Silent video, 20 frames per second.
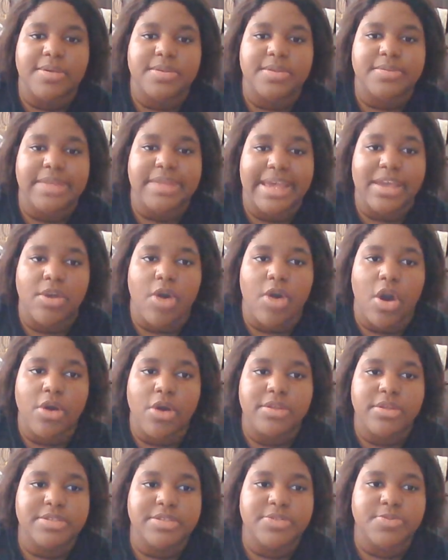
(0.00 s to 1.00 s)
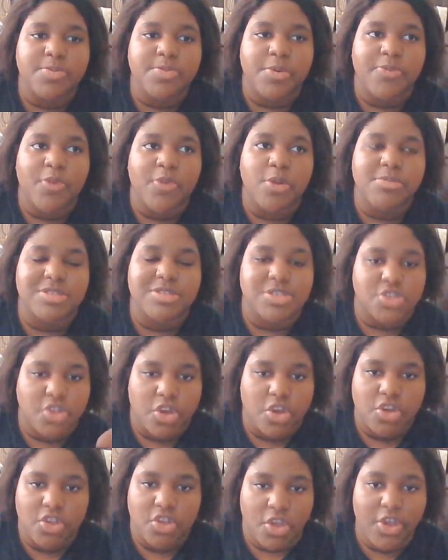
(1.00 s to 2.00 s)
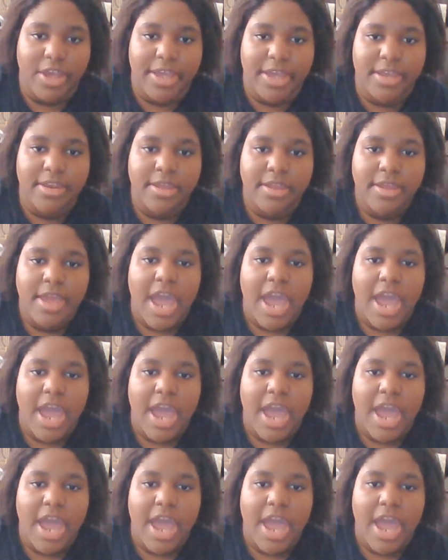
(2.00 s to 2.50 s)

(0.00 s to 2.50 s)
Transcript: like all of these performances are good.